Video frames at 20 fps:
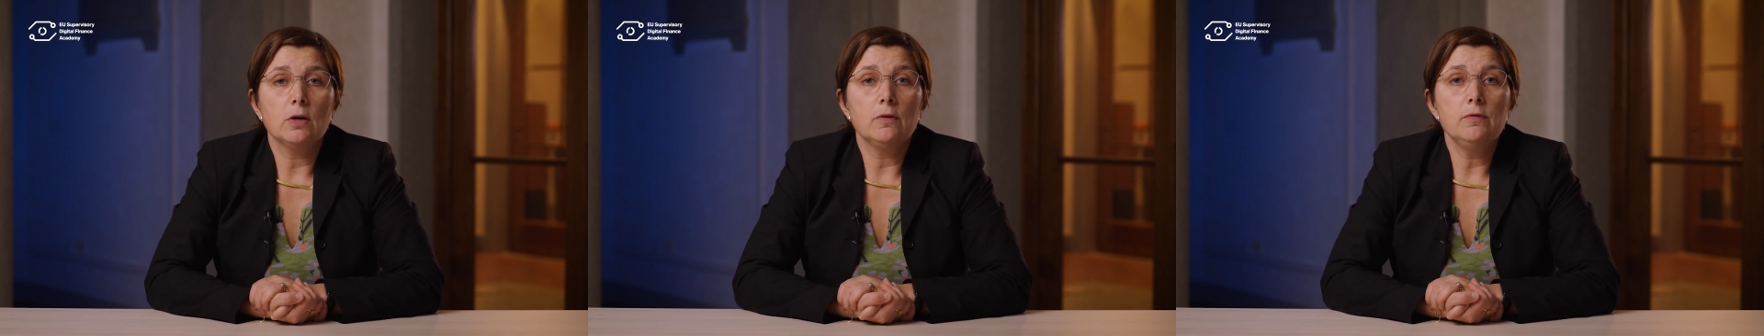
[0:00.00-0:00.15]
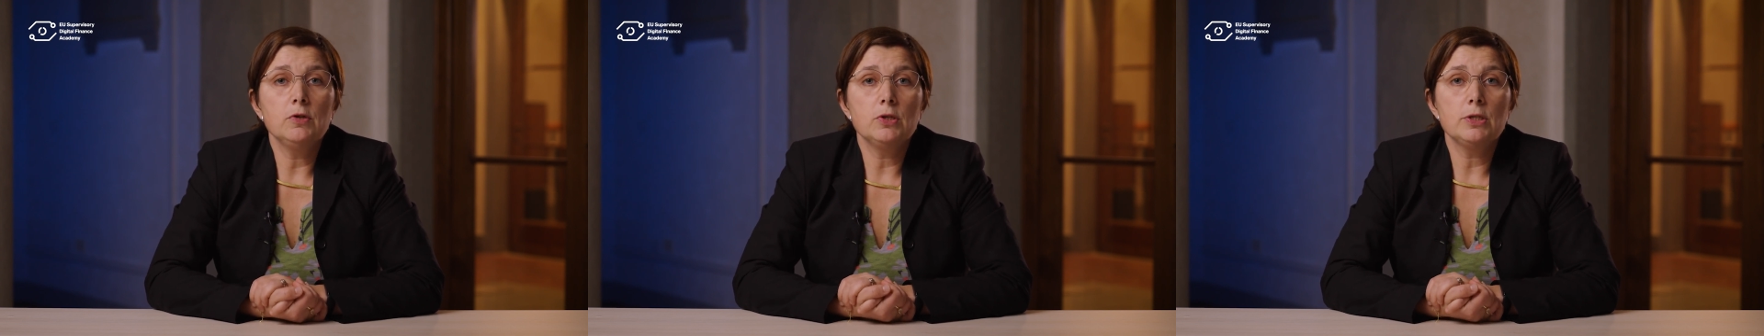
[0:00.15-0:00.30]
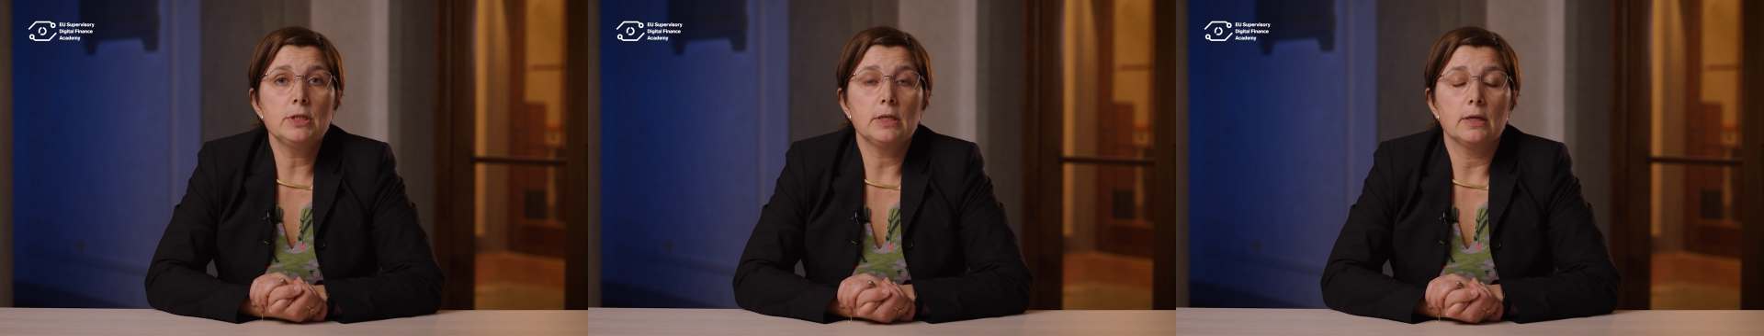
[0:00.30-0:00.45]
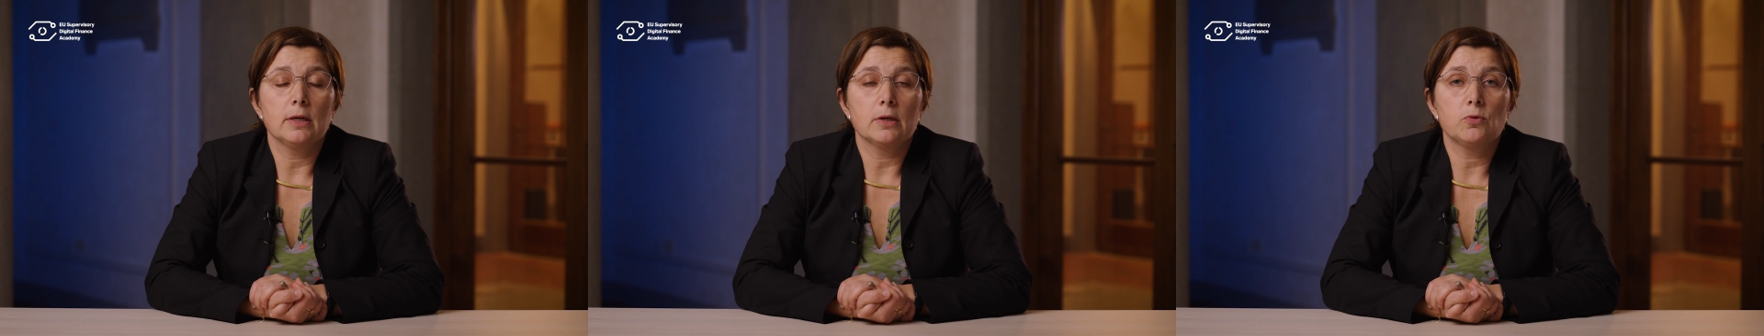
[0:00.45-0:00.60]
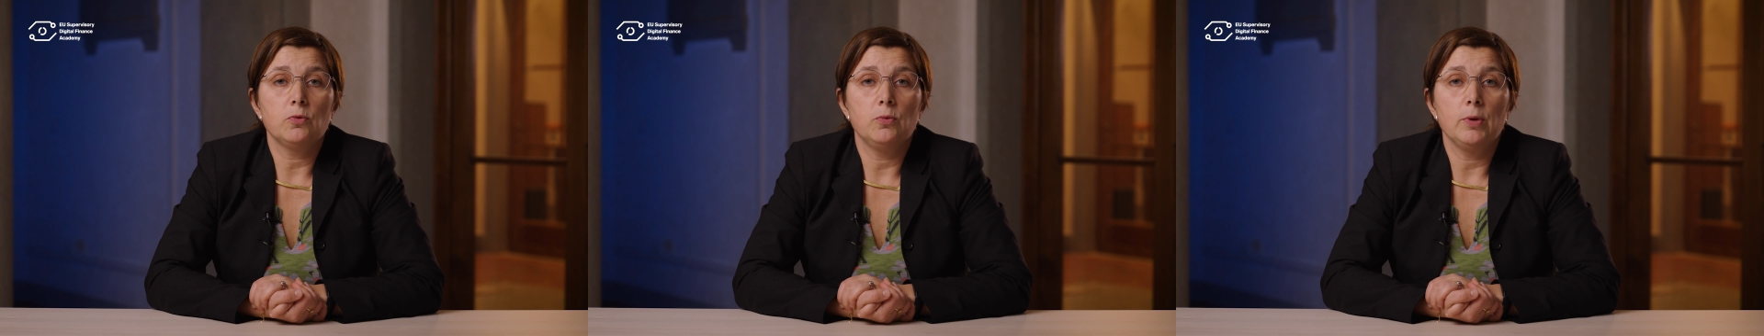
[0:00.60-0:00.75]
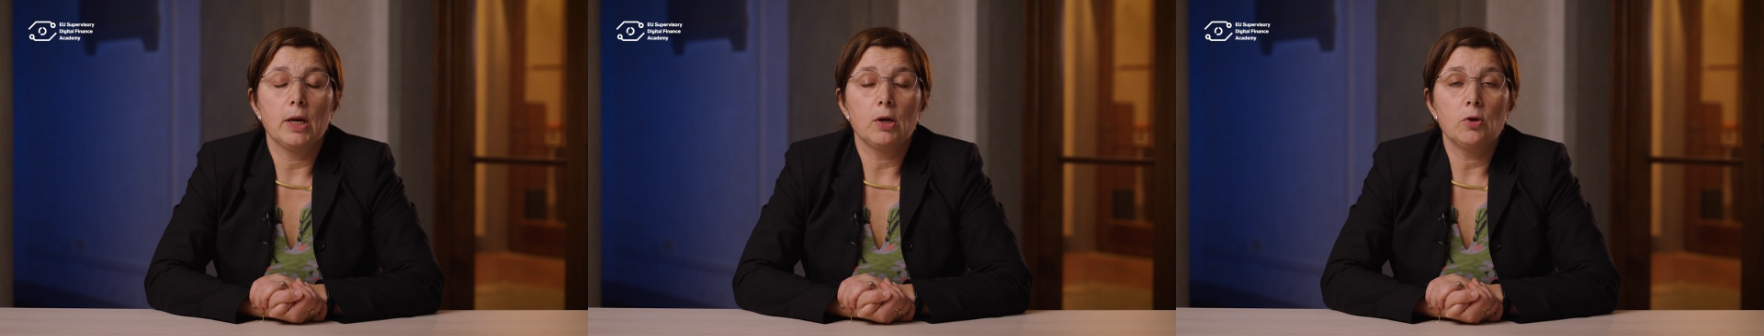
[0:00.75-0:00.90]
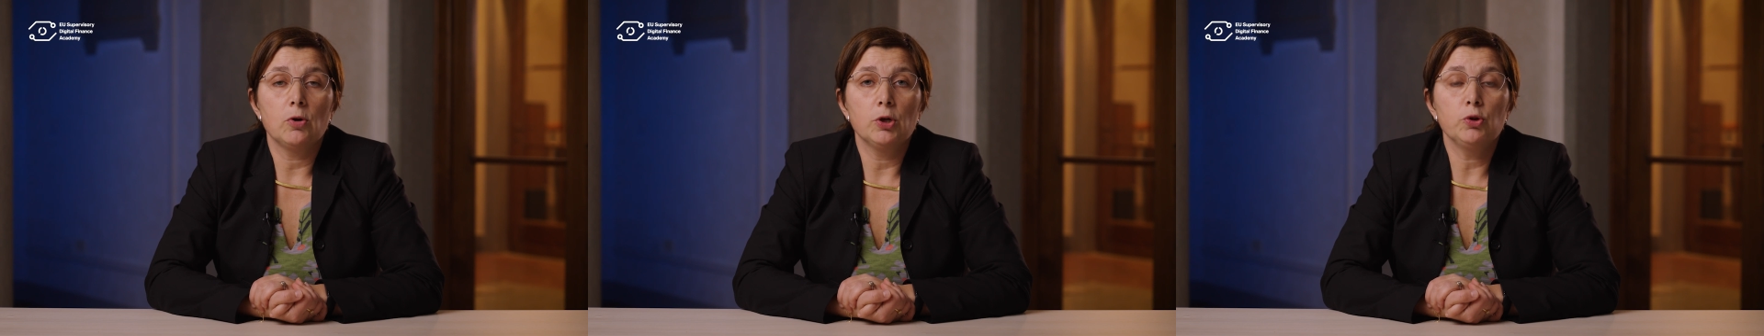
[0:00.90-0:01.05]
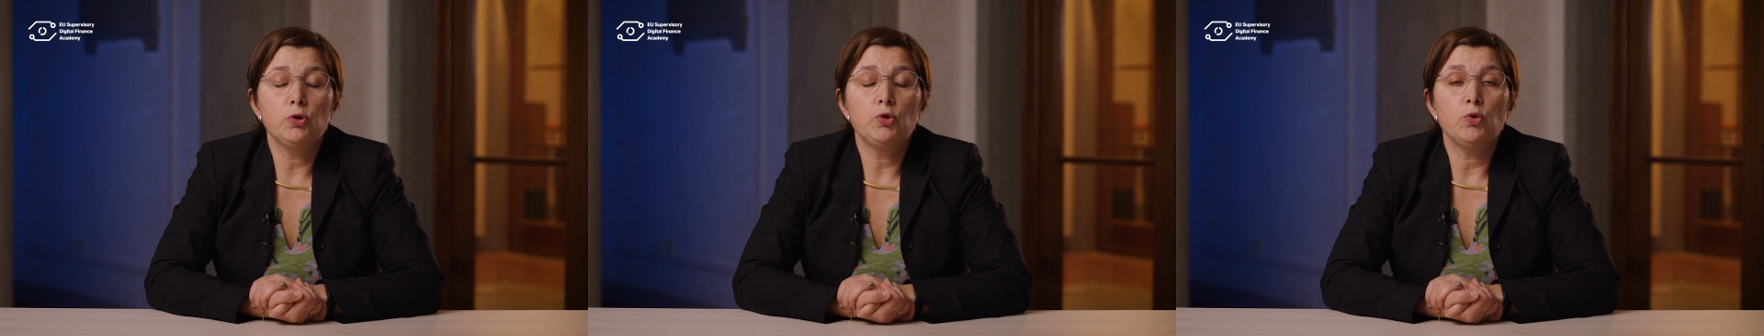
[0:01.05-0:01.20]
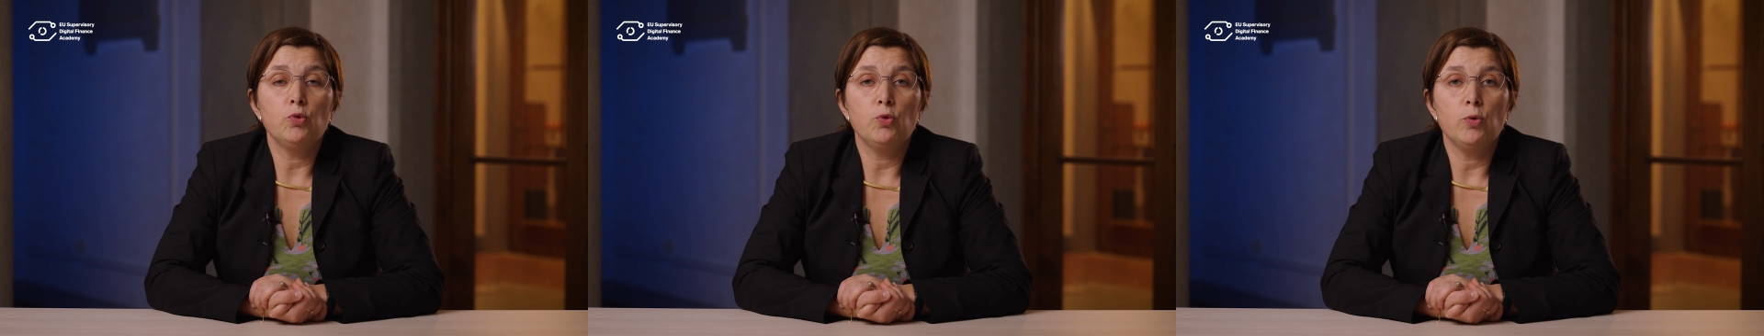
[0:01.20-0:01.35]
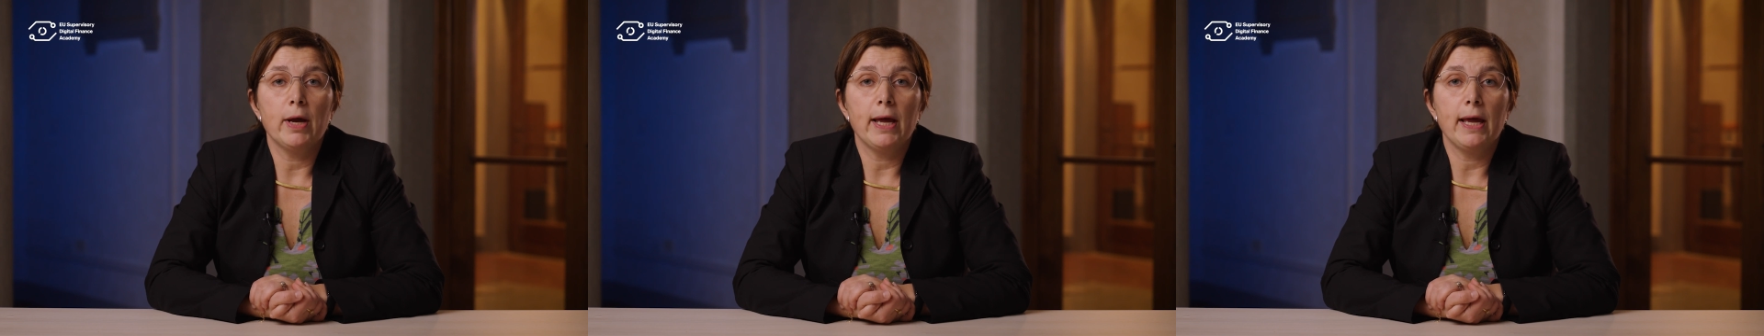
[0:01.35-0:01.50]
obvious that we are going
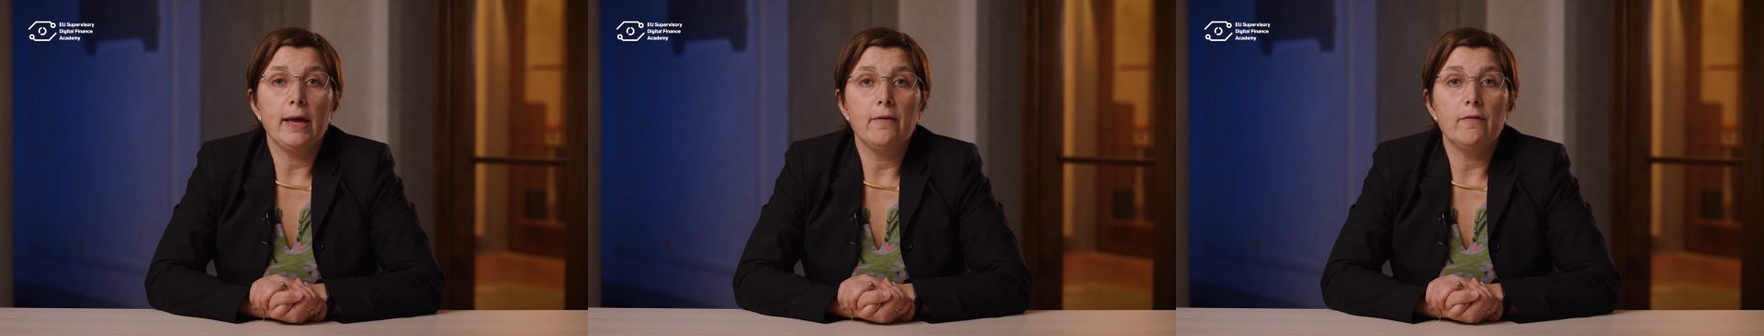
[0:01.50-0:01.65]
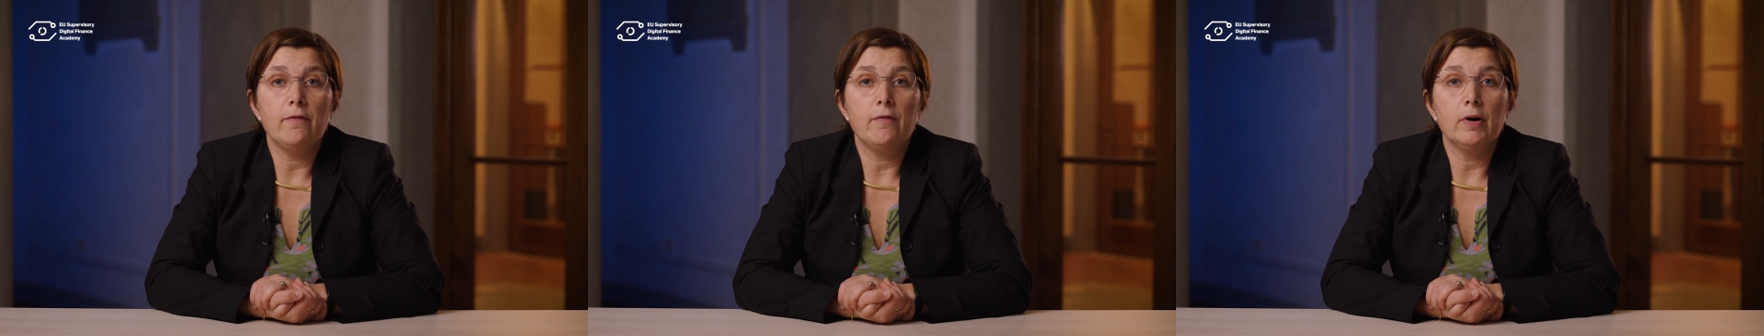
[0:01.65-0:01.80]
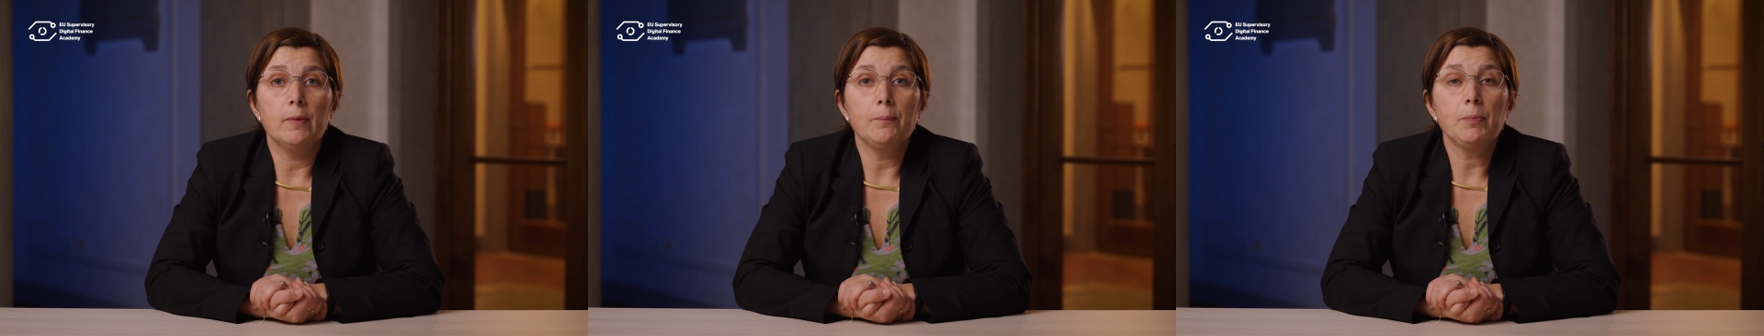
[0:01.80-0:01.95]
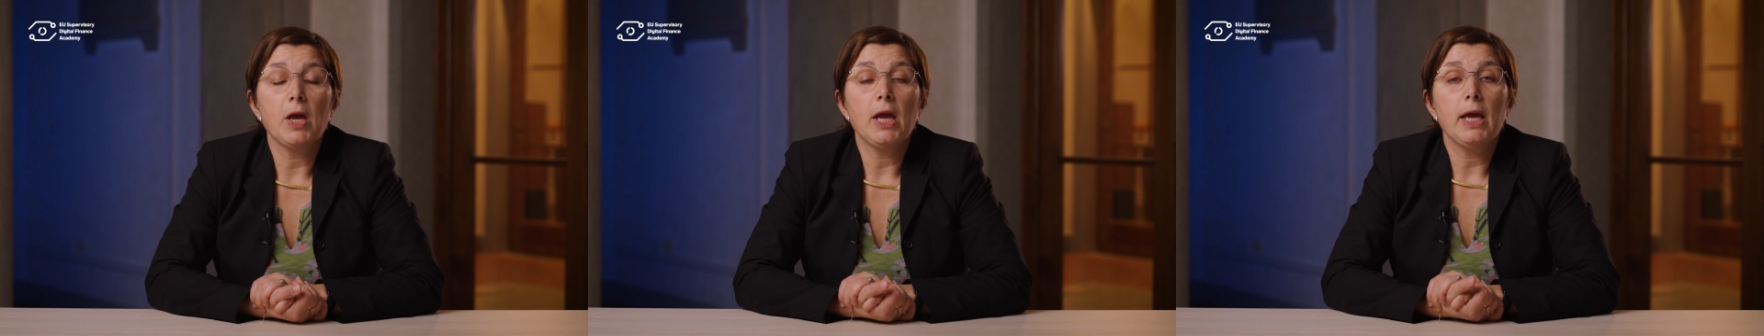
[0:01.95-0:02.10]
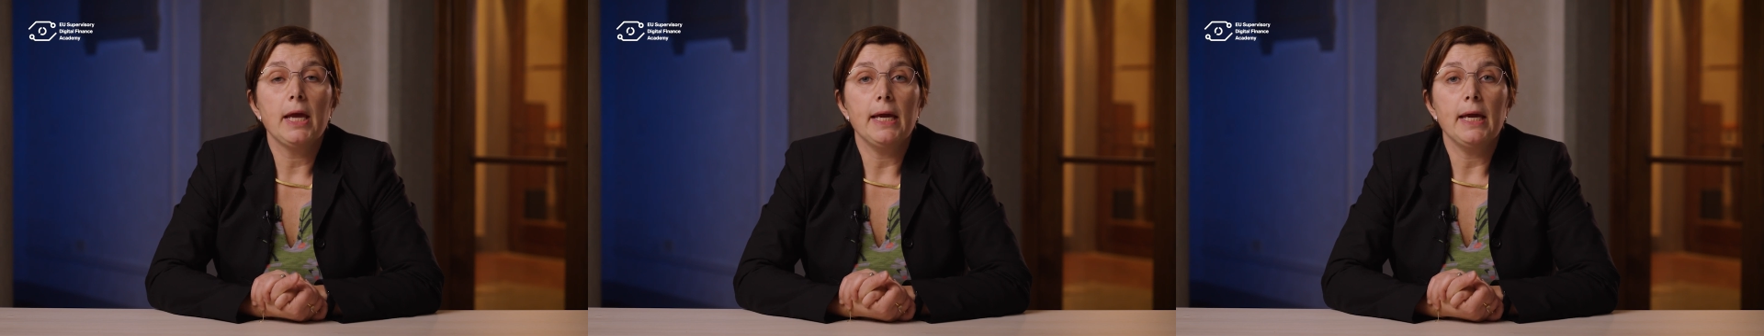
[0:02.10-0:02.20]
to have